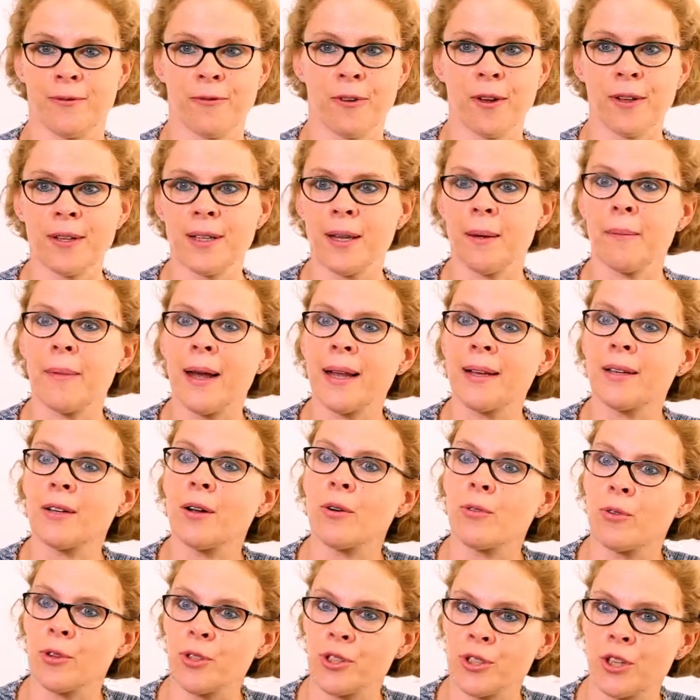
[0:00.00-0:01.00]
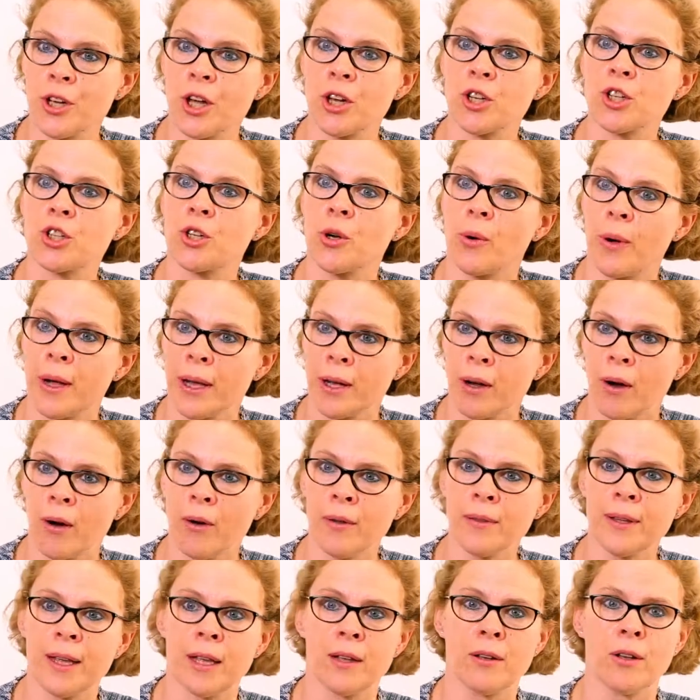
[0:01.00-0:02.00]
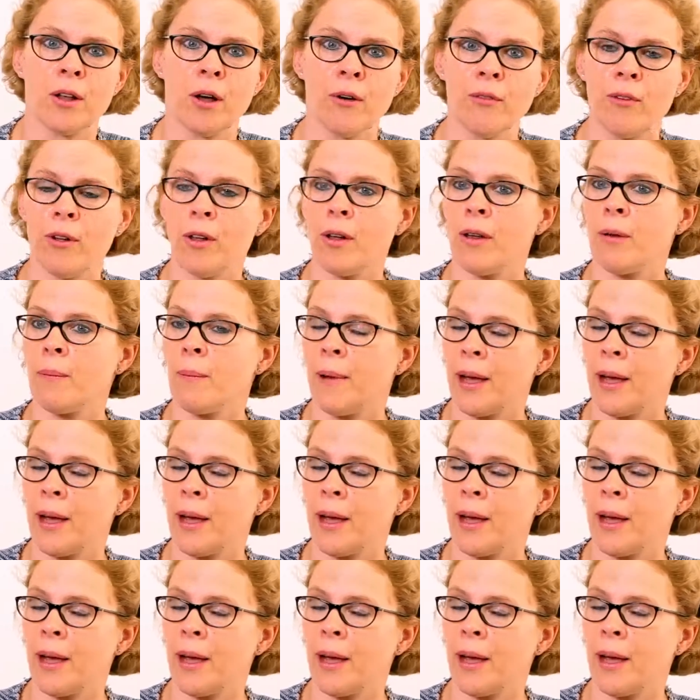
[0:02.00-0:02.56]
fundamental research going on and novel